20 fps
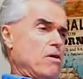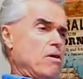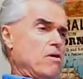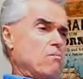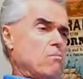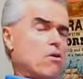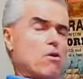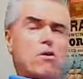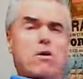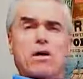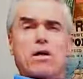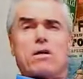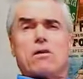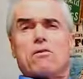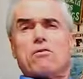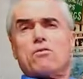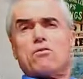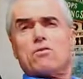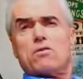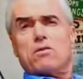oh boy,
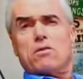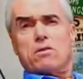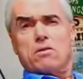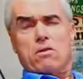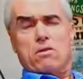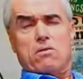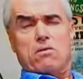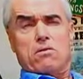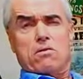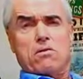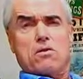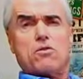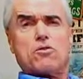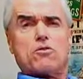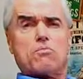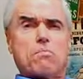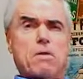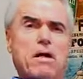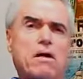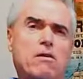
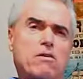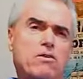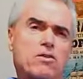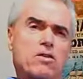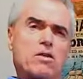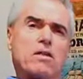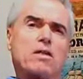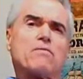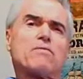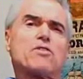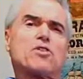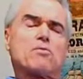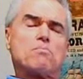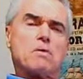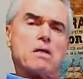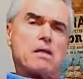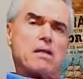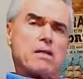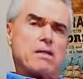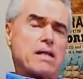those bears love the
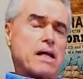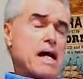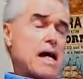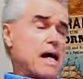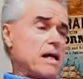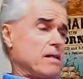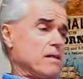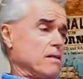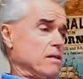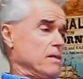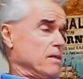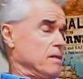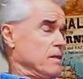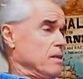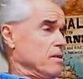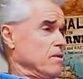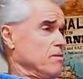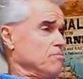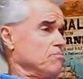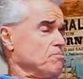smell of that, you
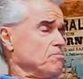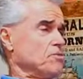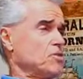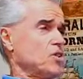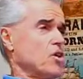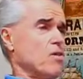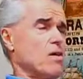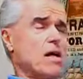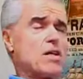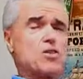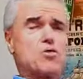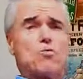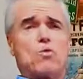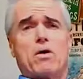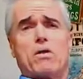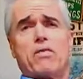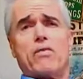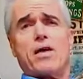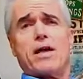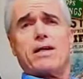know? So that's
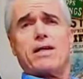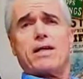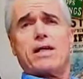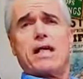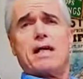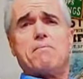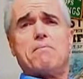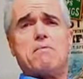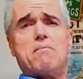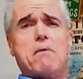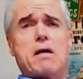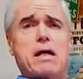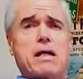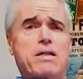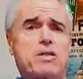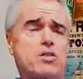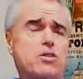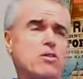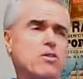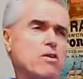one thing to keep in
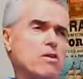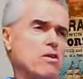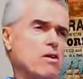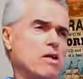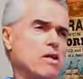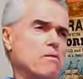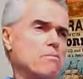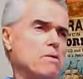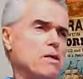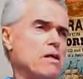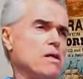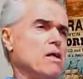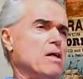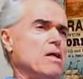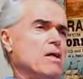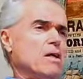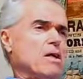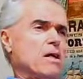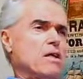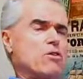mind too. You're going to be
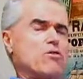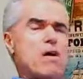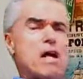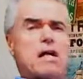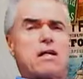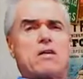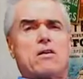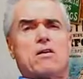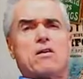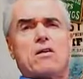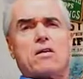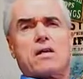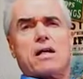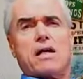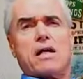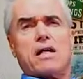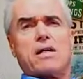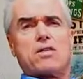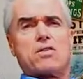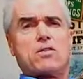attracting all
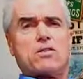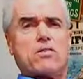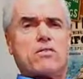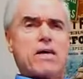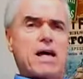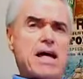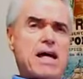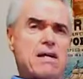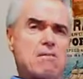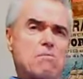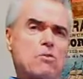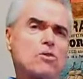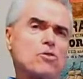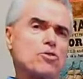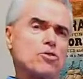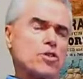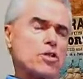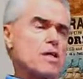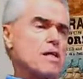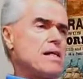kinds of
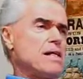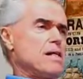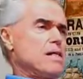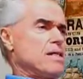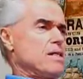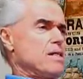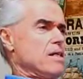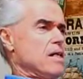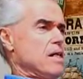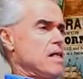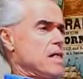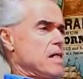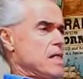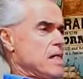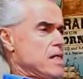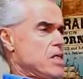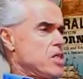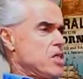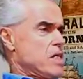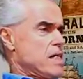animals
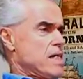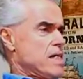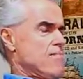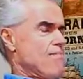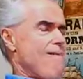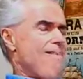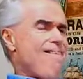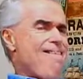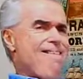to you